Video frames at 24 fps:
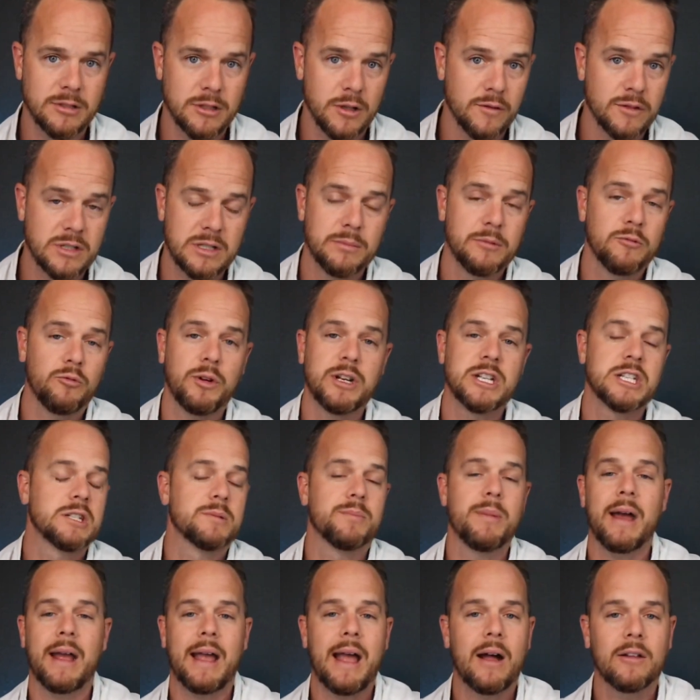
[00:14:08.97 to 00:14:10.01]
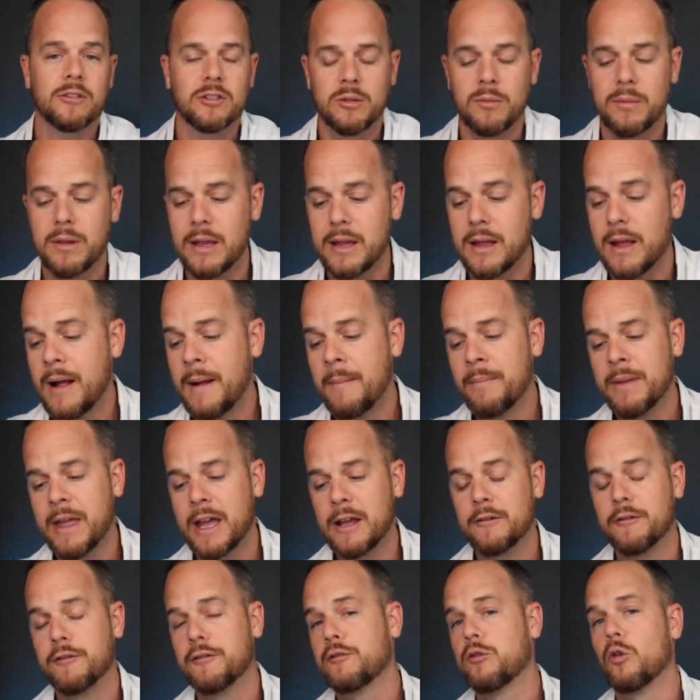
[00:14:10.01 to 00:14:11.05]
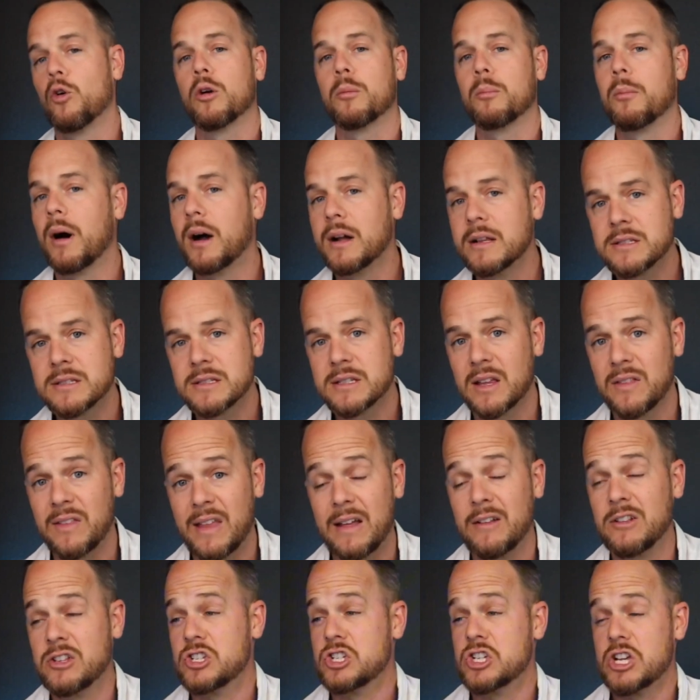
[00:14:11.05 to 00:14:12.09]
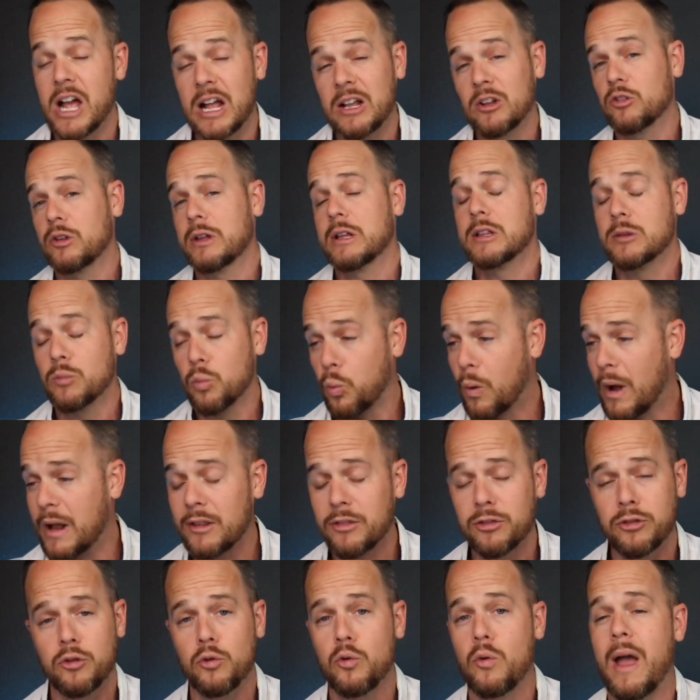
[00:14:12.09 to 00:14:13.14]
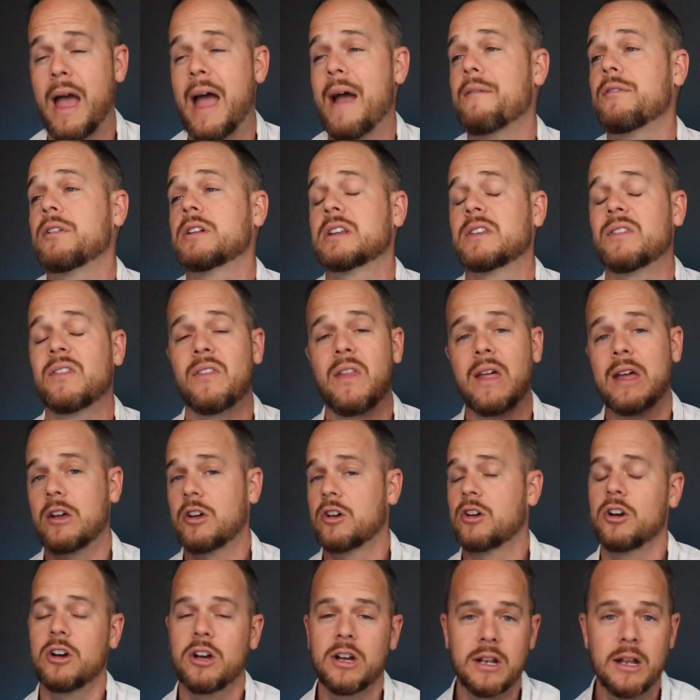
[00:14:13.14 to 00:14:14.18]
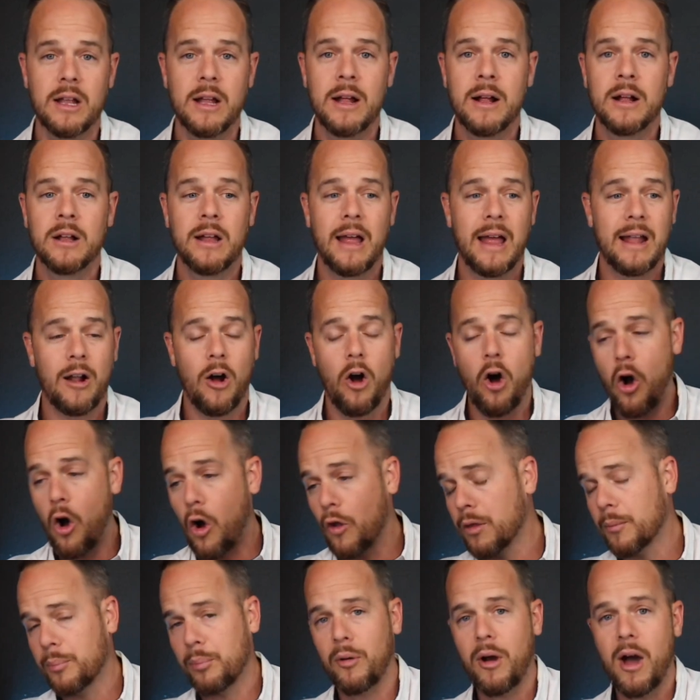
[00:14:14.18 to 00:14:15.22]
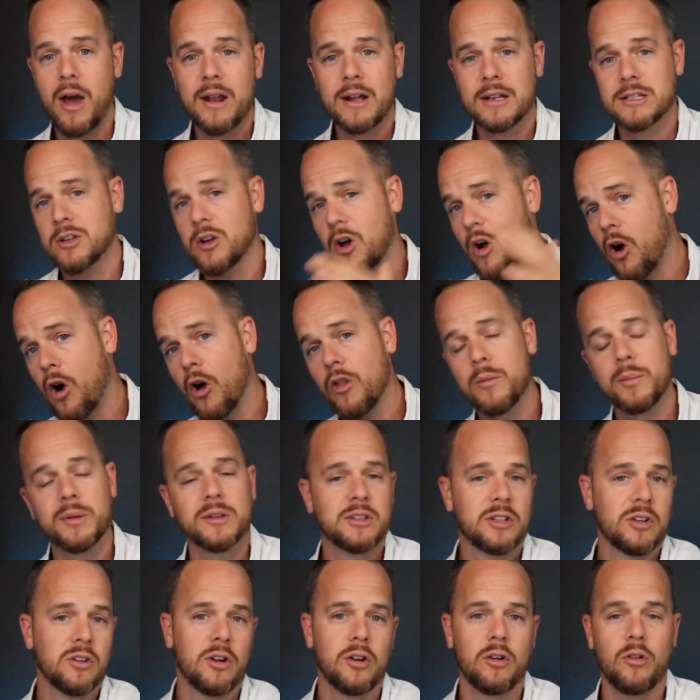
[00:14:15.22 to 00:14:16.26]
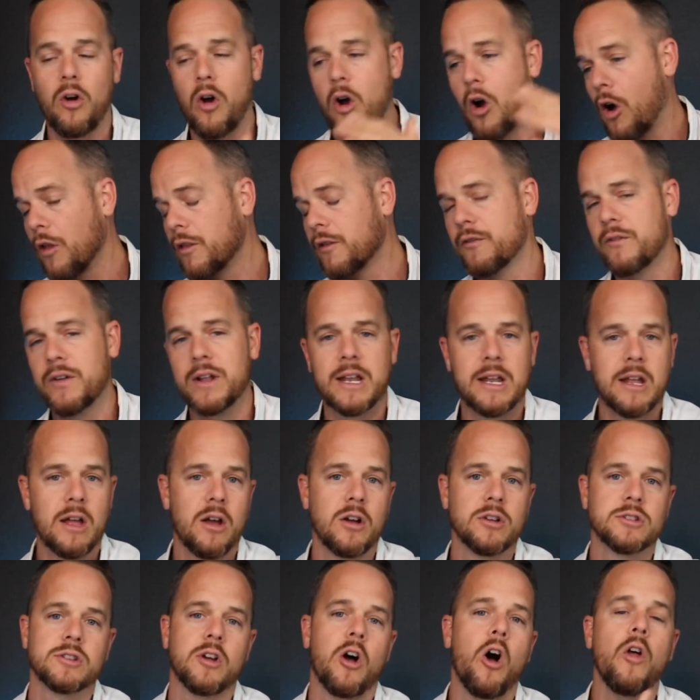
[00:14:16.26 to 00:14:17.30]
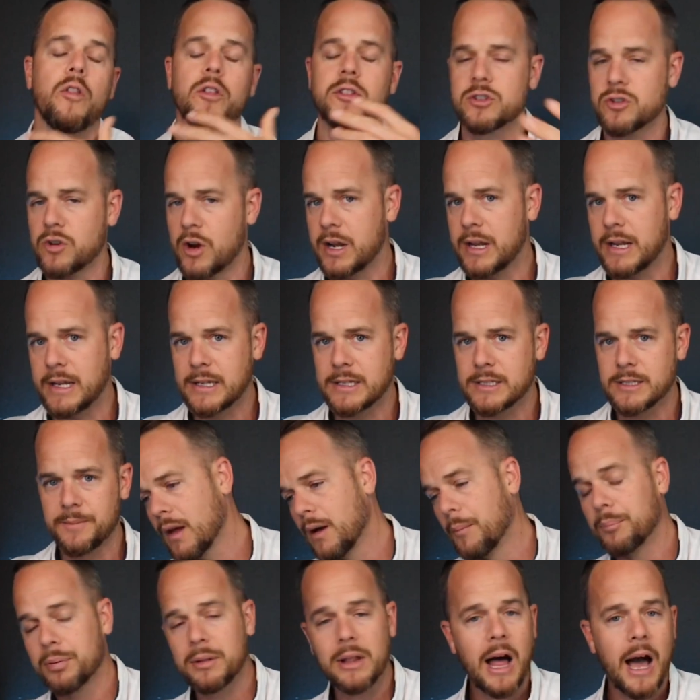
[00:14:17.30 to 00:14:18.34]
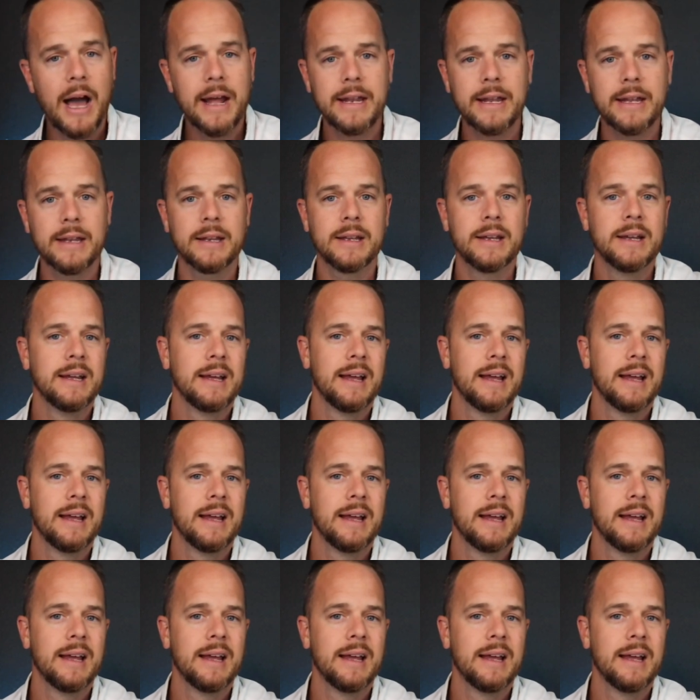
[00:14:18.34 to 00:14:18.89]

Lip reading: So if someone reaches back out to me in 4 months and they genuinely went through everything that they could and all the products, all the material, all the videos, all the trainings, applied it,